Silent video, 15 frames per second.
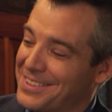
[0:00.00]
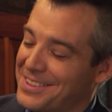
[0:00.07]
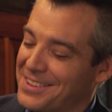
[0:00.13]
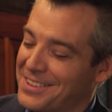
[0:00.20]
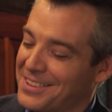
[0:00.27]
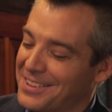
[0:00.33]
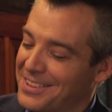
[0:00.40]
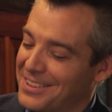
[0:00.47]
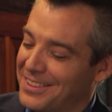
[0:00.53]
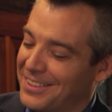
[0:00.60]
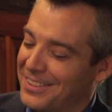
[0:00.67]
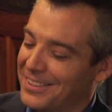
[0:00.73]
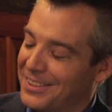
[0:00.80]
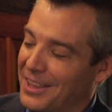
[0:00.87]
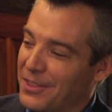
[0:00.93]
He looks
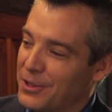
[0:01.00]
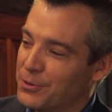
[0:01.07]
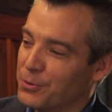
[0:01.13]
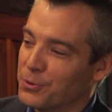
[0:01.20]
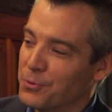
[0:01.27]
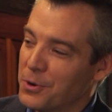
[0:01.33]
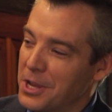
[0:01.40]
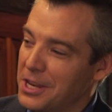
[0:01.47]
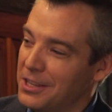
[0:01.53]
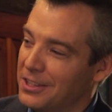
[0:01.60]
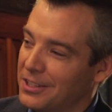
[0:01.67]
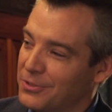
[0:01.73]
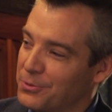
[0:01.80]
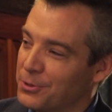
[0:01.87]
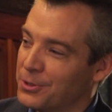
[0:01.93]
through here and now he this says, "This was when?
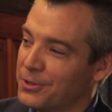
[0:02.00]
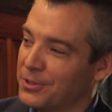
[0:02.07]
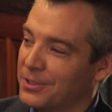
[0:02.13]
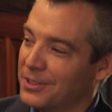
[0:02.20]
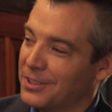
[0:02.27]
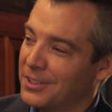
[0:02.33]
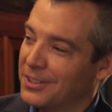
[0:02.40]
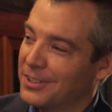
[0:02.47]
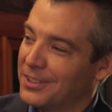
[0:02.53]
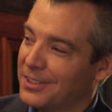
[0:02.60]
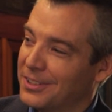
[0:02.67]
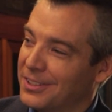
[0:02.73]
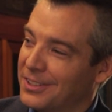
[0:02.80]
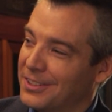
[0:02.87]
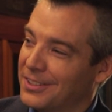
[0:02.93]
This was this is
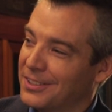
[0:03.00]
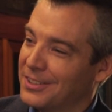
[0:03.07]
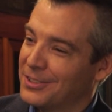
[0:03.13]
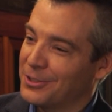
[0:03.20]
1680s.